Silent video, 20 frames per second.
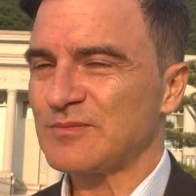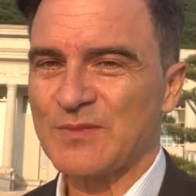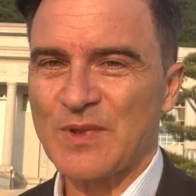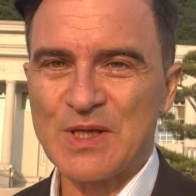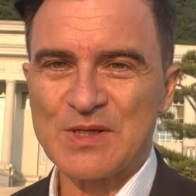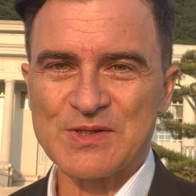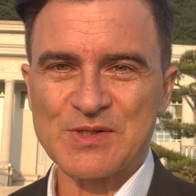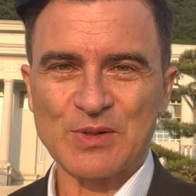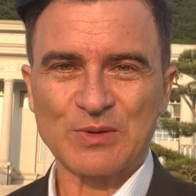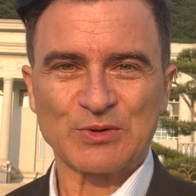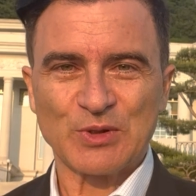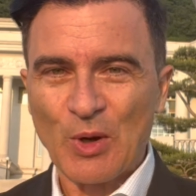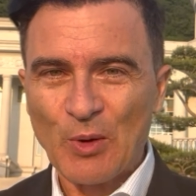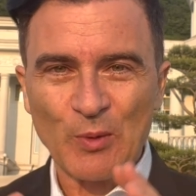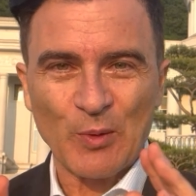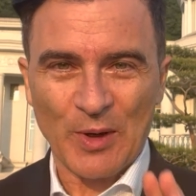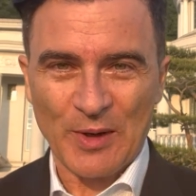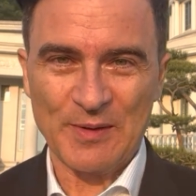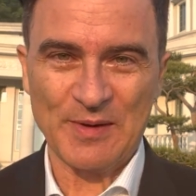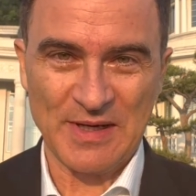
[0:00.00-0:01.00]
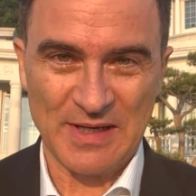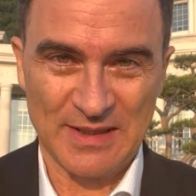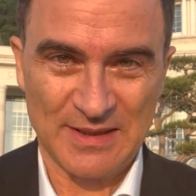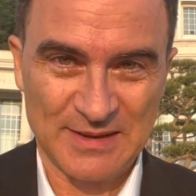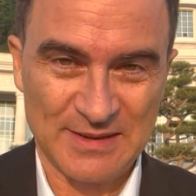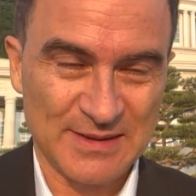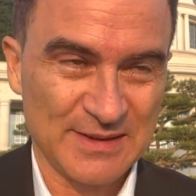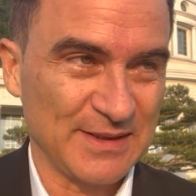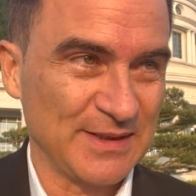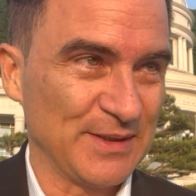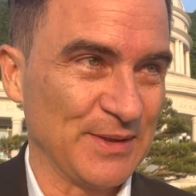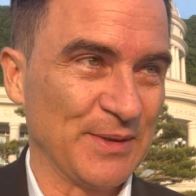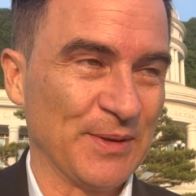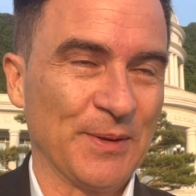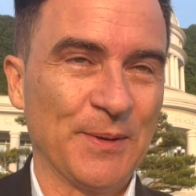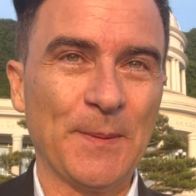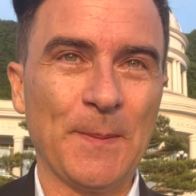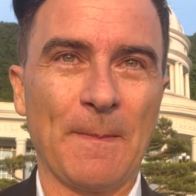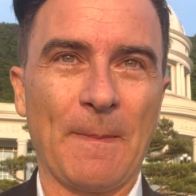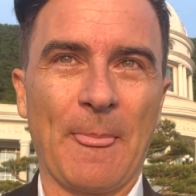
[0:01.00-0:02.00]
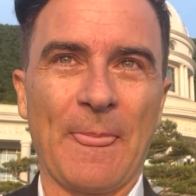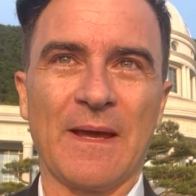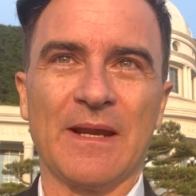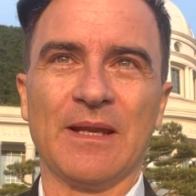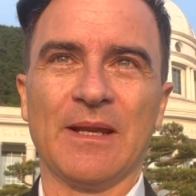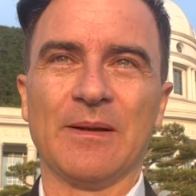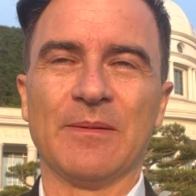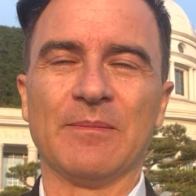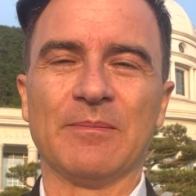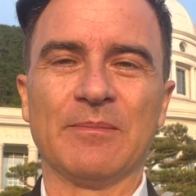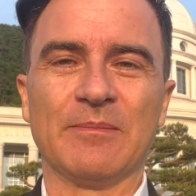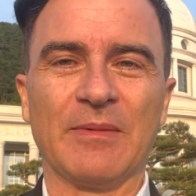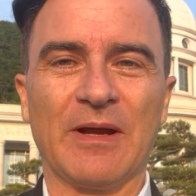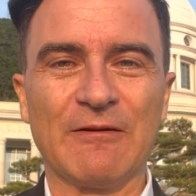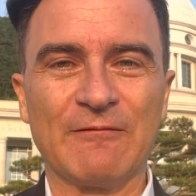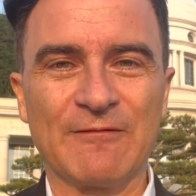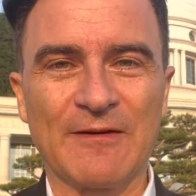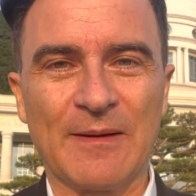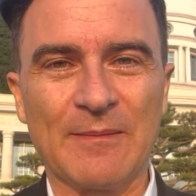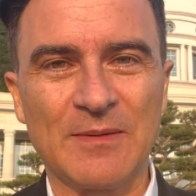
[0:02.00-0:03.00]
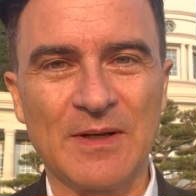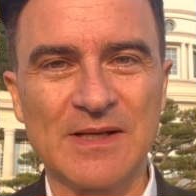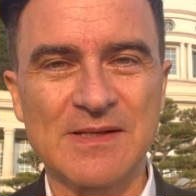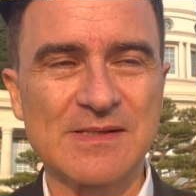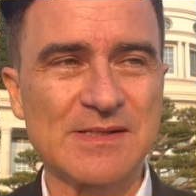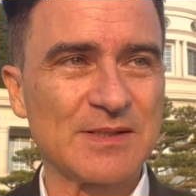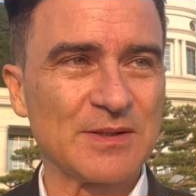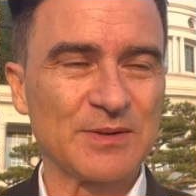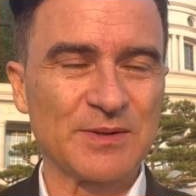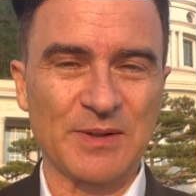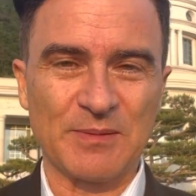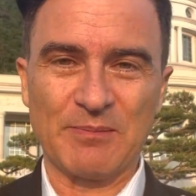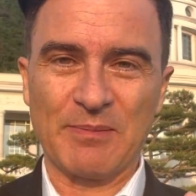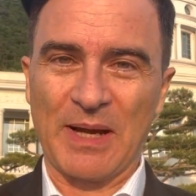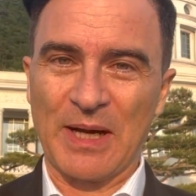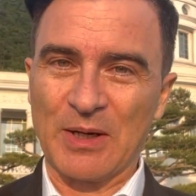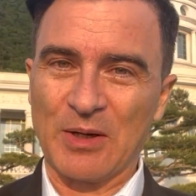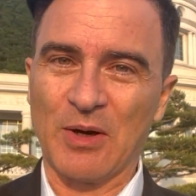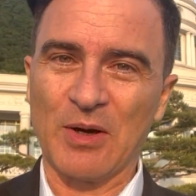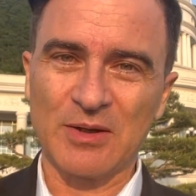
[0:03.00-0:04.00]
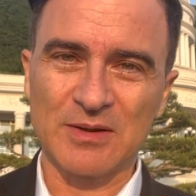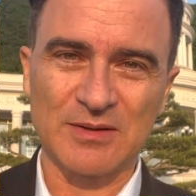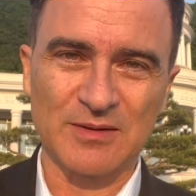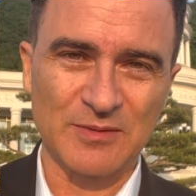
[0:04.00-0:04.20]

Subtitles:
So don't worry, and then my family's still in Bangkok.